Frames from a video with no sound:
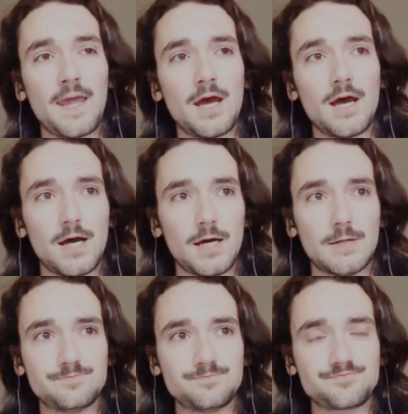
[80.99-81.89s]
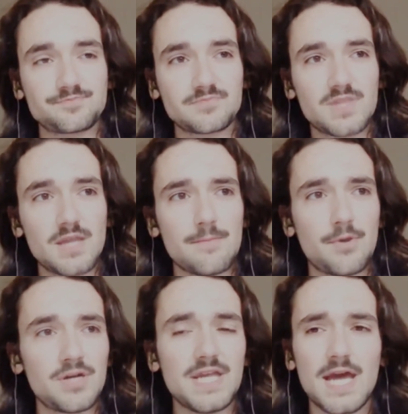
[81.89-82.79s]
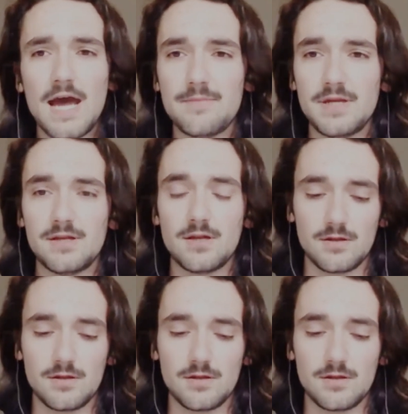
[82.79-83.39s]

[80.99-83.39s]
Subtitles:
Um, but yeah, I mean,